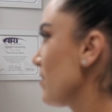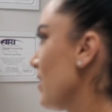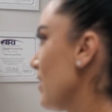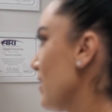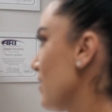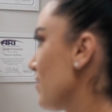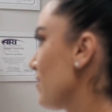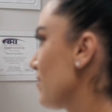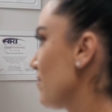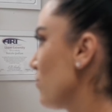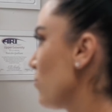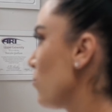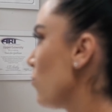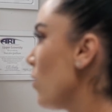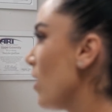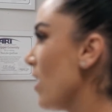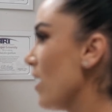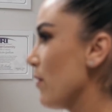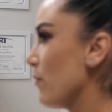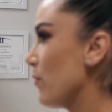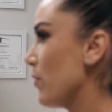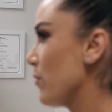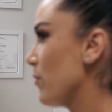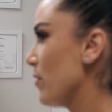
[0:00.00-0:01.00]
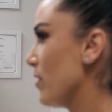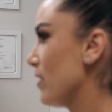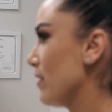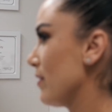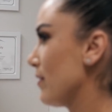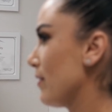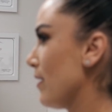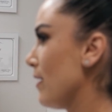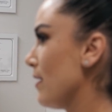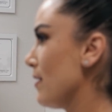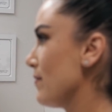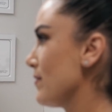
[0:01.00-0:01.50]
like why we want
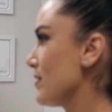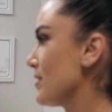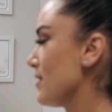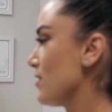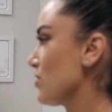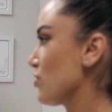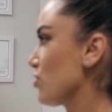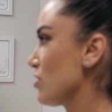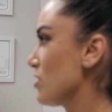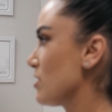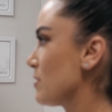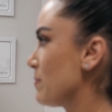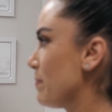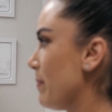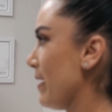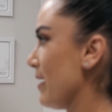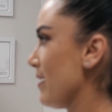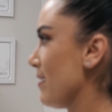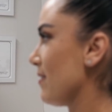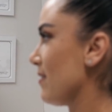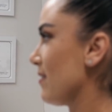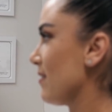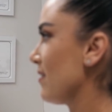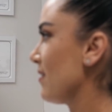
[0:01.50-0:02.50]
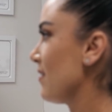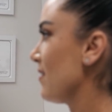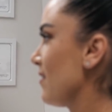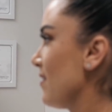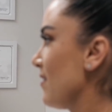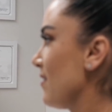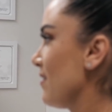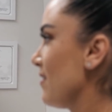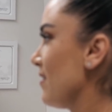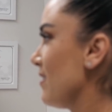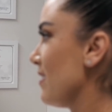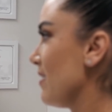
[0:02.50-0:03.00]
to kind of essentially spike
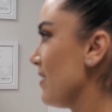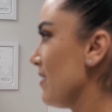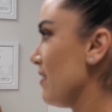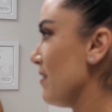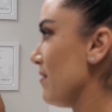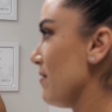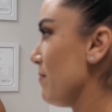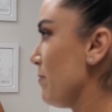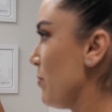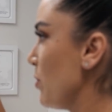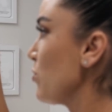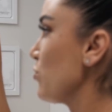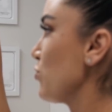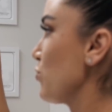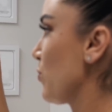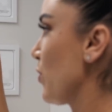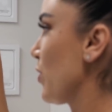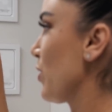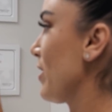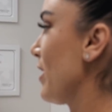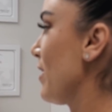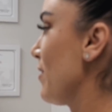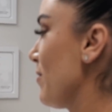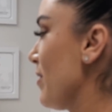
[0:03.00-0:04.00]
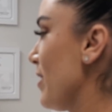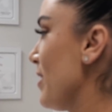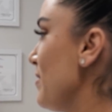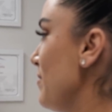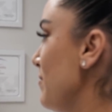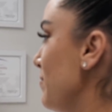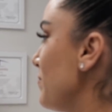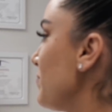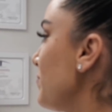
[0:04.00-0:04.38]
it post-workout, right?